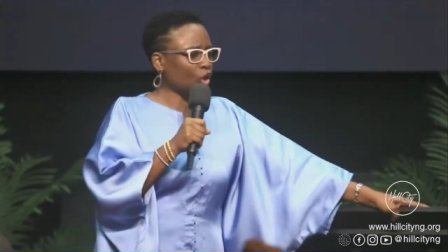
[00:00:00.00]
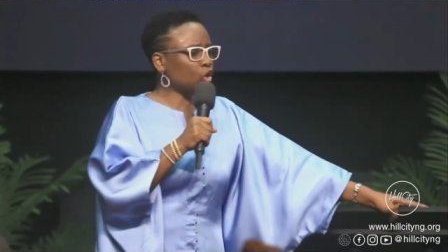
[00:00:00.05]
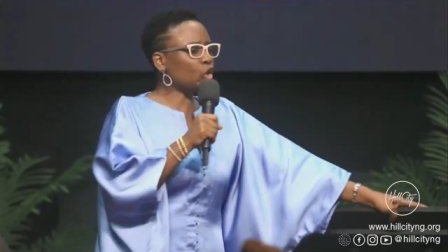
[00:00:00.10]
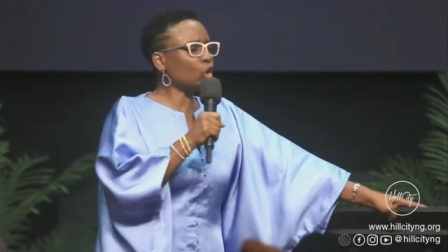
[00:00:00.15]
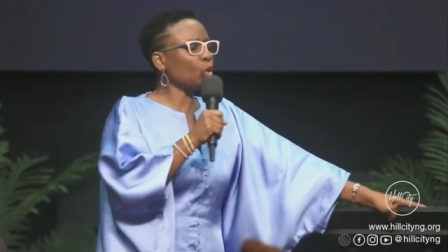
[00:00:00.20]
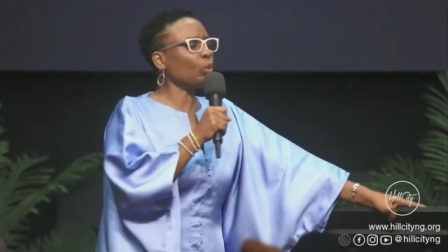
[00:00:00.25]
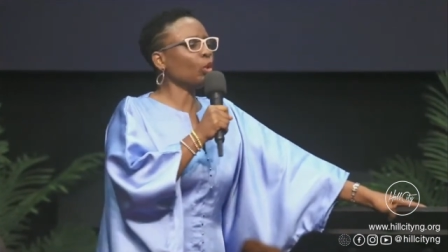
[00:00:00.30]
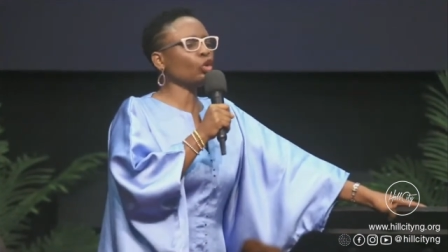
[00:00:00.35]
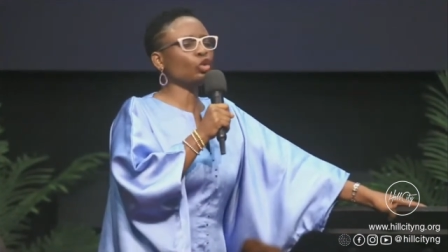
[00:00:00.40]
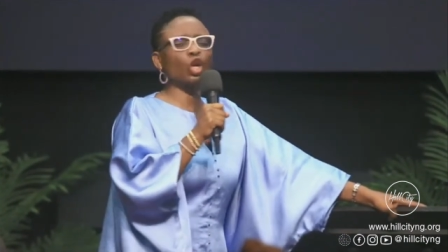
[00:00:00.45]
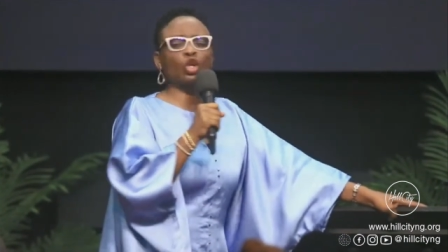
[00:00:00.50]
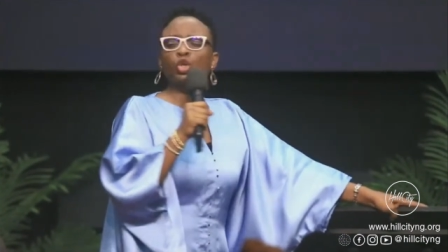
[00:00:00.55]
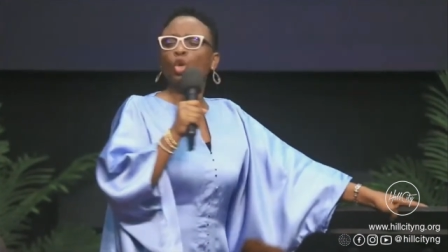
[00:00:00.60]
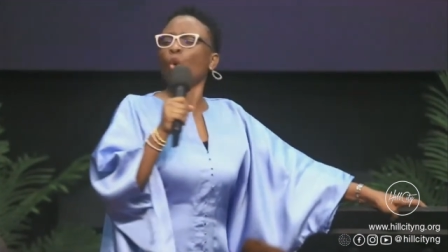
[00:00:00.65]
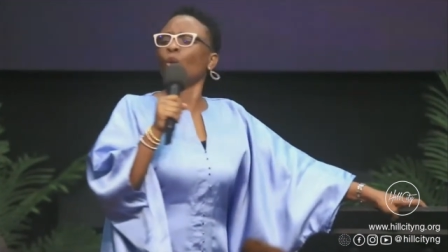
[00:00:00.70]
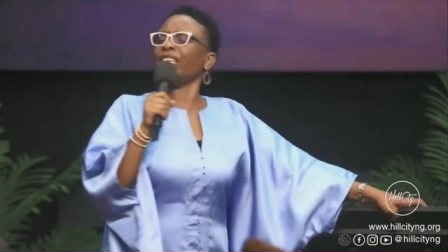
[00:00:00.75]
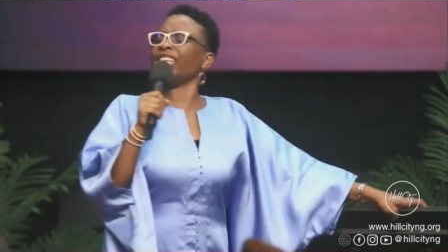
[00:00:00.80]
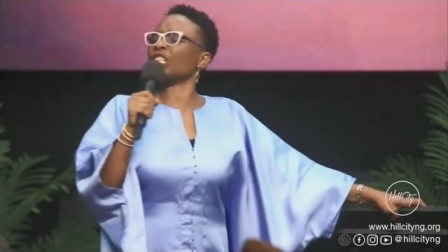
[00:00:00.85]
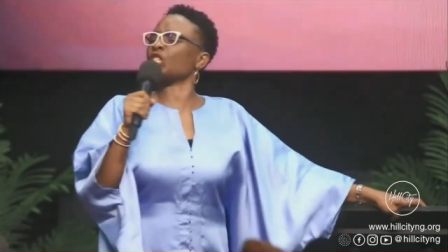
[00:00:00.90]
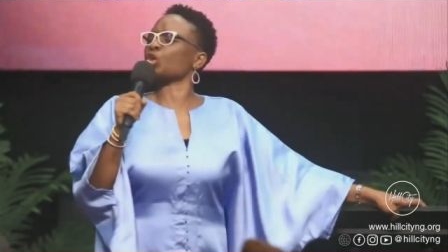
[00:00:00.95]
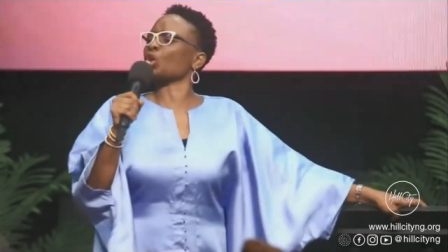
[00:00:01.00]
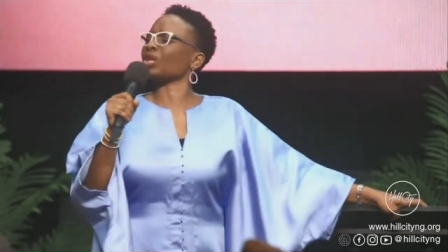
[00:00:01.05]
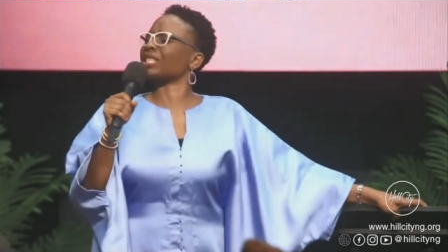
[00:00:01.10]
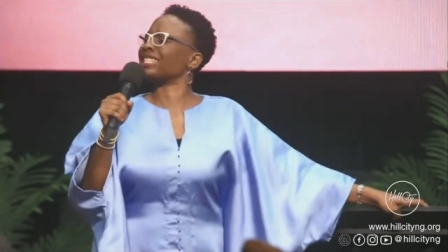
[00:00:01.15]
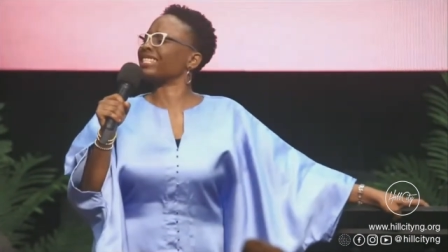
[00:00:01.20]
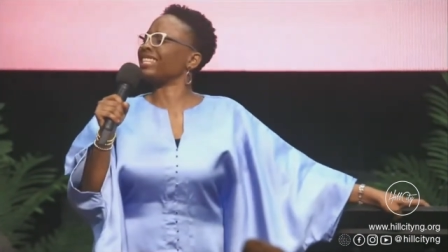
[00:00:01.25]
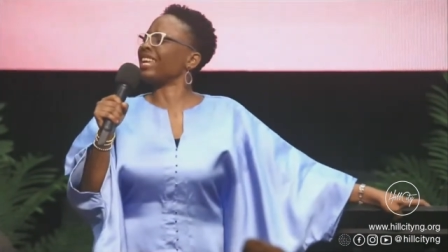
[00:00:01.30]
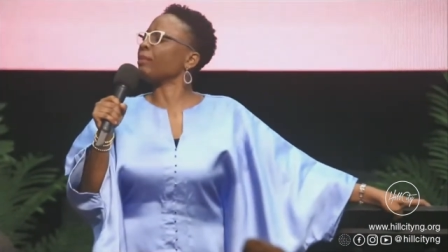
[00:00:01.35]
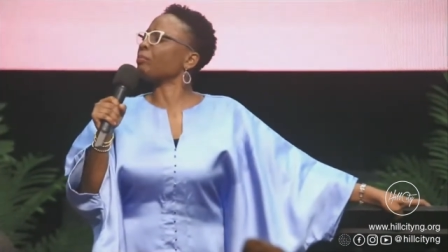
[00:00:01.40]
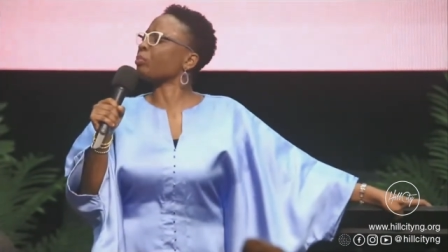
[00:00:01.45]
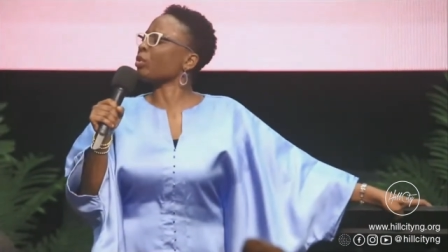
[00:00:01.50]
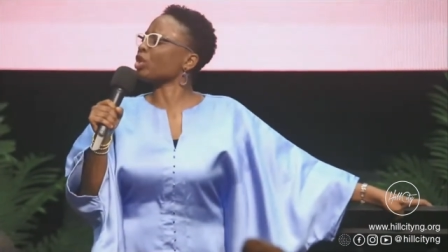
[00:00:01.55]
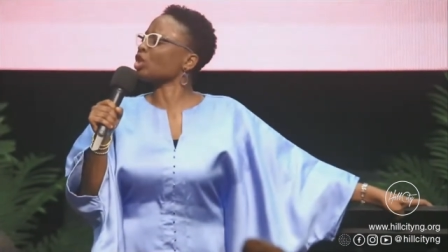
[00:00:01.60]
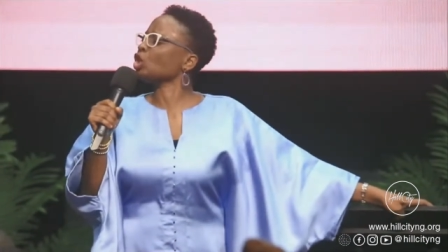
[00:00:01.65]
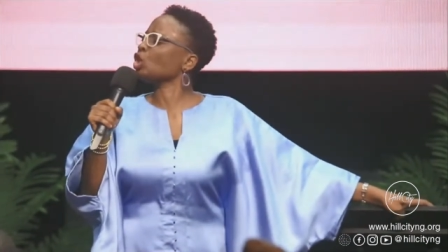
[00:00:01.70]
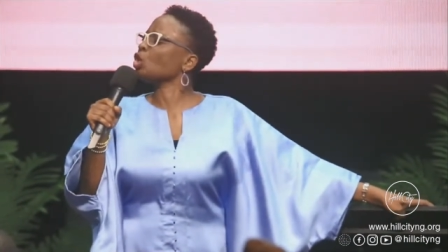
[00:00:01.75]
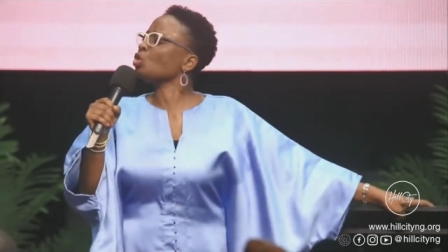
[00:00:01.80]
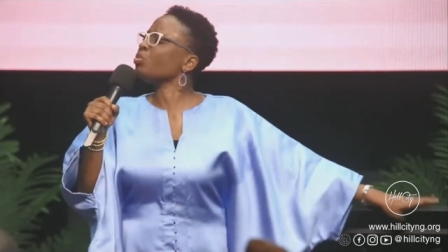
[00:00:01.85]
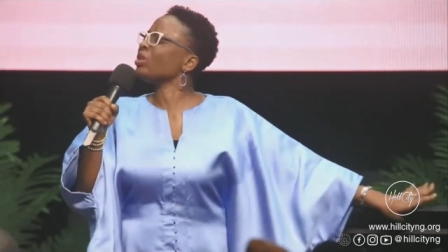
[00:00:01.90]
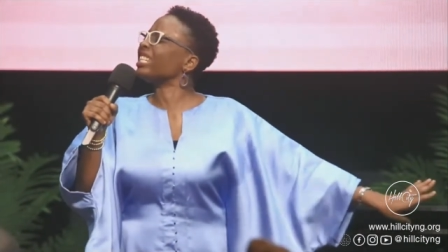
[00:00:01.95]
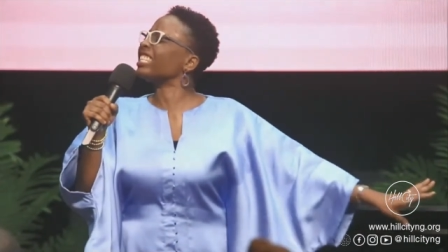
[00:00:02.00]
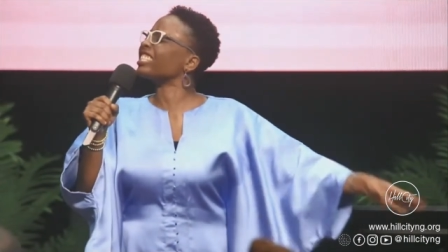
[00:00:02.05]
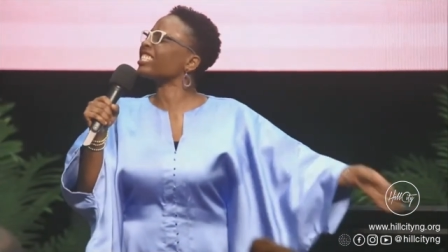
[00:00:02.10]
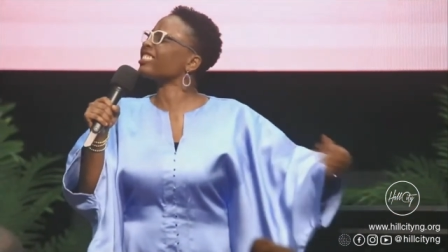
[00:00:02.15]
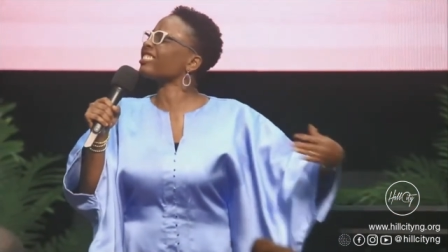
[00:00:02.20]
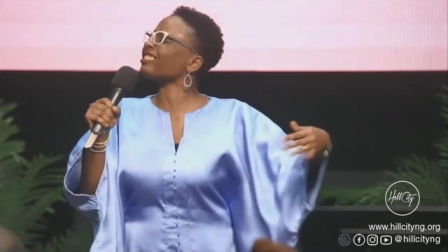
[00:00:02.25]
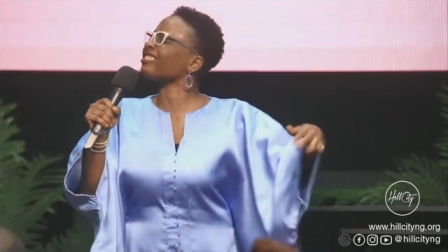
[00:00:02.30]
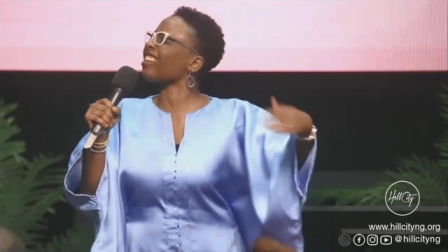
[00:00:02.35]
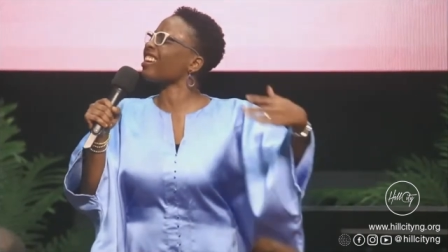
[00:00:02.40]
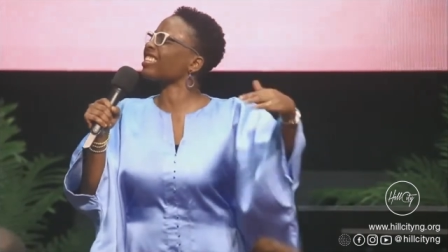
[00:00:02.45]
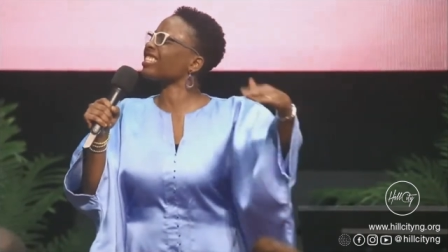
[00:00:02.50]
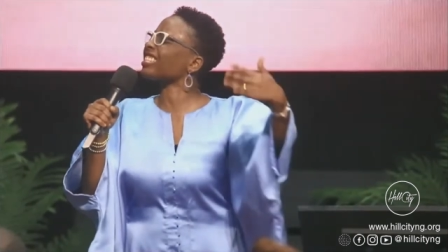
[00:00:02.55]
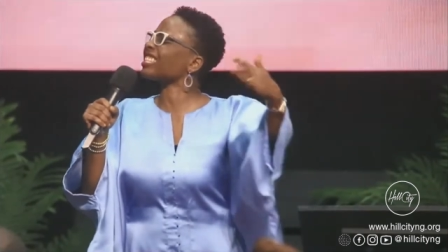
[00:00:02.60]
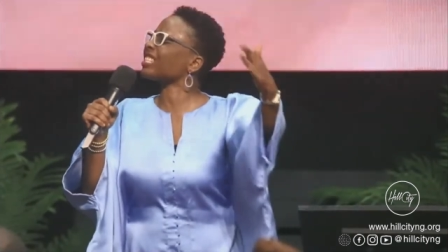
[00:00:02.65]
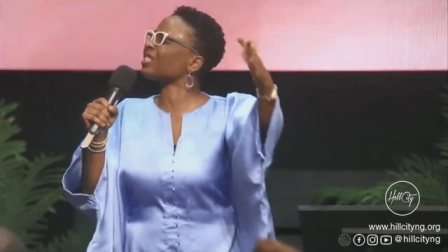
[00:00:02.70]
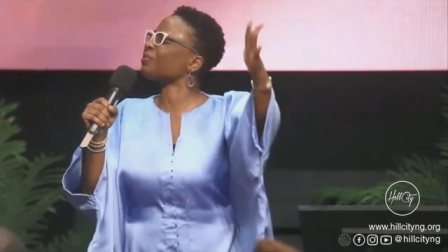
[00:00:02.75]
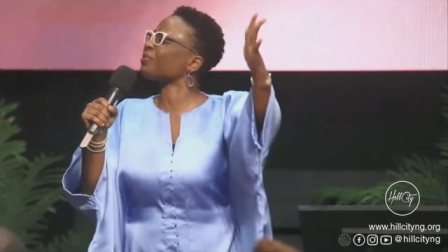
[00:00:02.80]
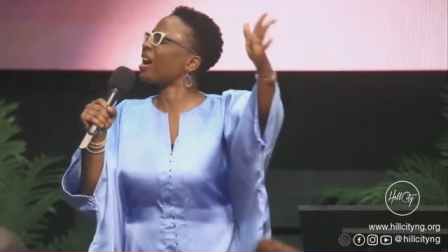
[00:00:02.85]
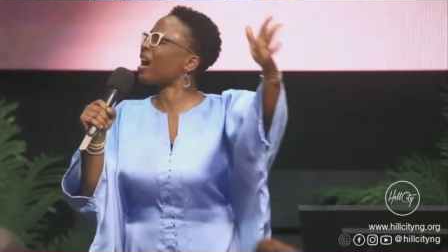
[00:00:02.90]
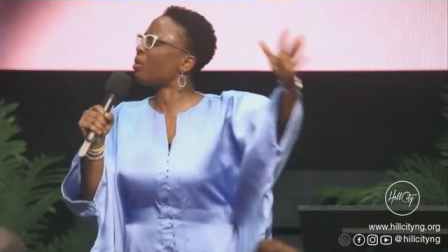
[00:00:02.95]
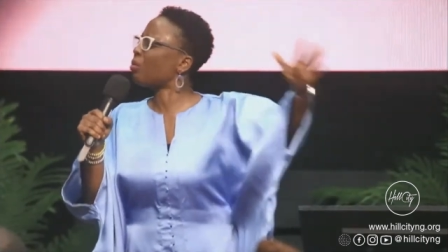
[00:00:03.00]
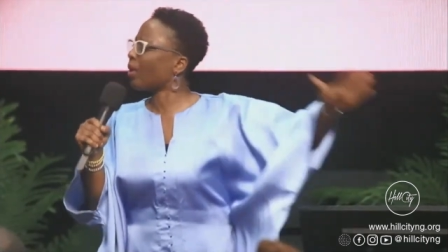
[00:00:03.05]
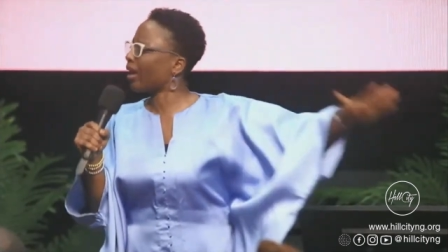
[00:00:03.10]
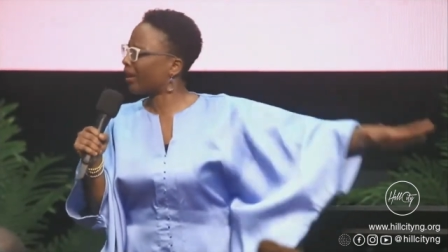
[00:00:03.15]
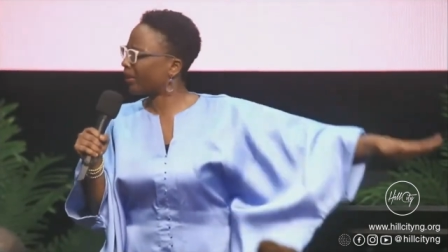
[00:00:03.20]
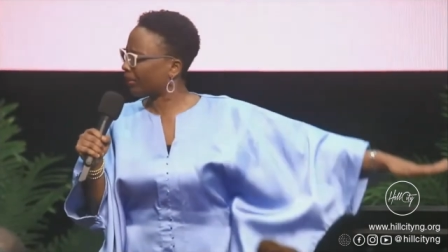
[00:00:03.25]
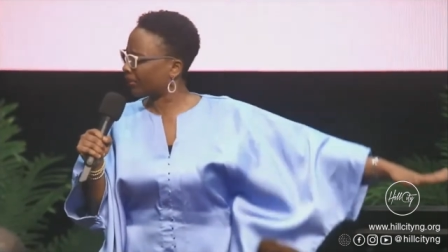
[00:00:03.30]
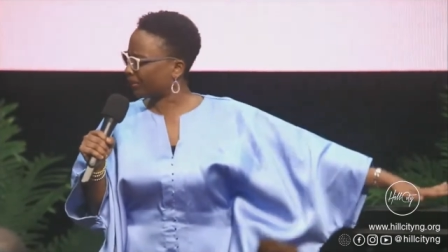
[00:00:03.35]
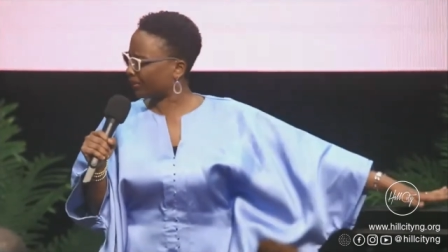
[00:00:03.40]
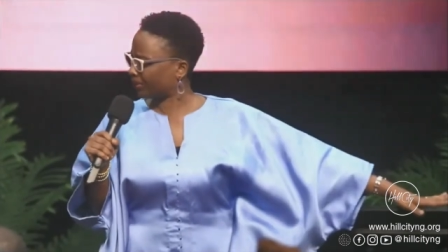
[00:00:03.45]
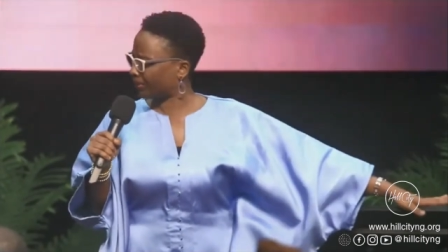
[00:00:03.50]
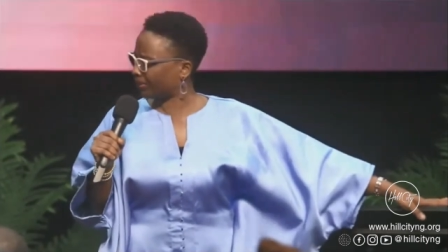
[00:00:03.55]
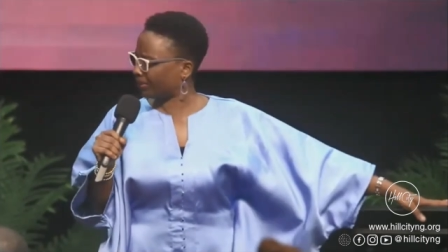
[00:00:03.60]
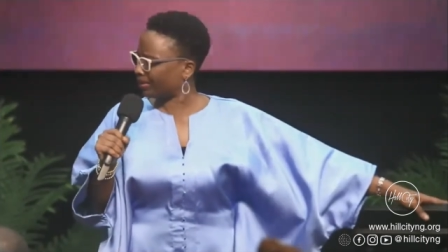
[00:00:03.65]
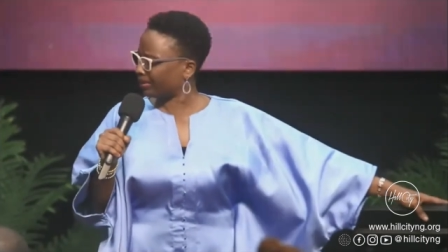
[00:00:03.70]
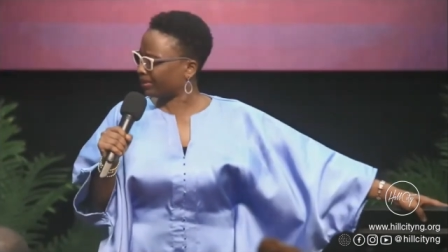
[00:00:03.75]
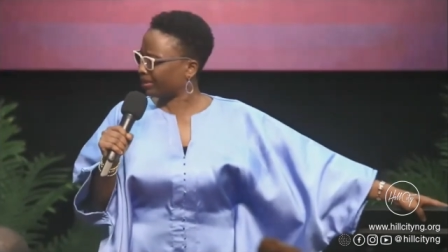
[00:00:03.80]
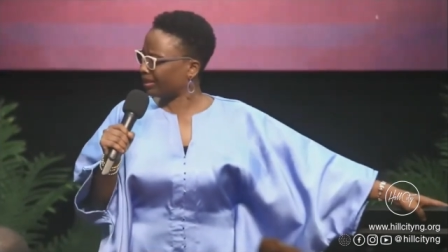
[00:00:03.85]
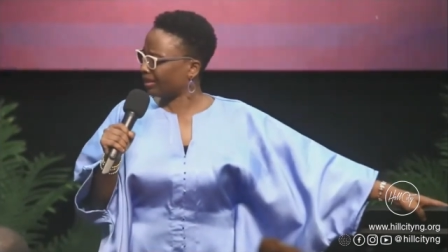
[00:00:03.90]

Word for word: You will not only sustain, you will transfer wealth.